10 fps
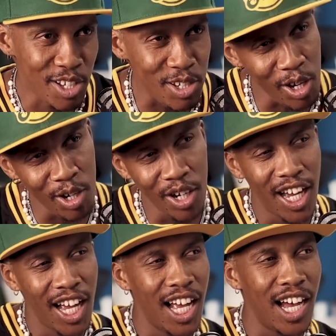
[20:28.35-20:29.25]

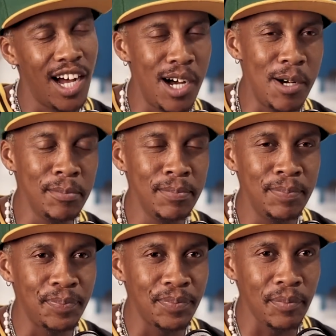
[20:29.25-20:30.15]
So
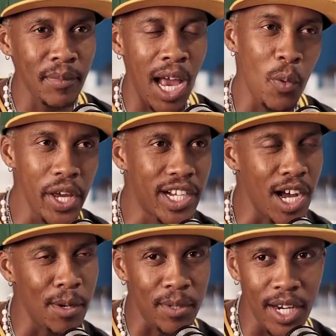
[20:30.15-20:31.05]
um, I
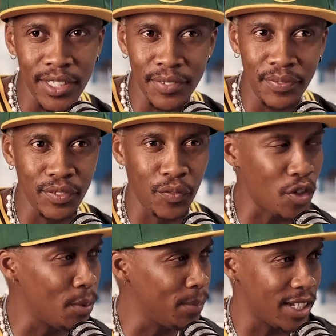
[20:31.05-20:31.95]
wake up right
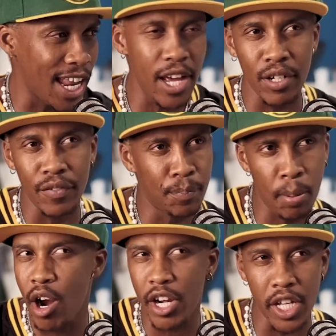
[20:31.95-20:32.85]
from a night of
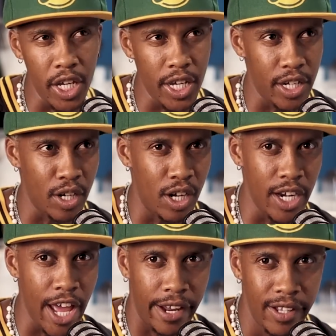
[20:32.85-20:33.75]
partying and
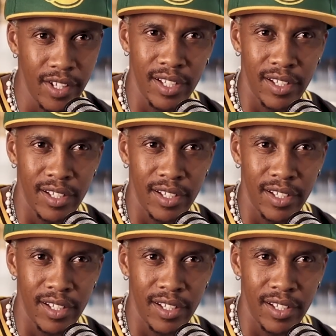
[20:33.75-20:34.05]
all that.